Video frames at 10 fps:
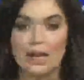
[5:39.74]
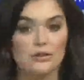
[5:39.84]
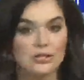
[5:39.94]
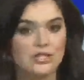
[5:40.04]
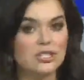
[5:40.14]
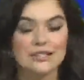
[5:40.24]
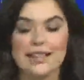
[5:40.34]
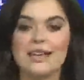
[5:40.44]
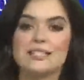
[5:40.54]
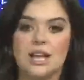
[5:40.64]
colors and just
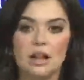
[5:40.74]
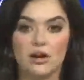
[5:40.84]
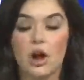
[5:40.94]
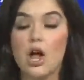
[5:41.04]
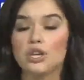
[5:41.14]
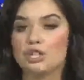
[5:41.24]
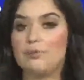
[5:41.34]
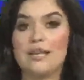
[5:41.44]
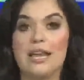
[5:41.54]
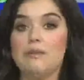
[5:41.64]
less color to
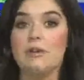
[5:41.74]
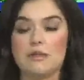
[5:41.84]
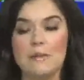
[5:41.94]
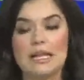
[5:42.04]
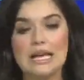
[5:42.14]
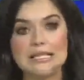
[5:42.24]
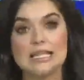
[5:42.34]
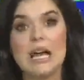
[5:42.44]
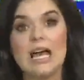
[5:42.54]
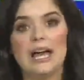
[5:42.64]
begin with
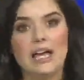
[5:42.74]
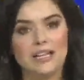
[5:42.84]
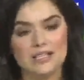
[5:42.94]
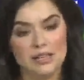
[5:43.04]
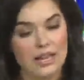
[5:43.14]
because uh, it,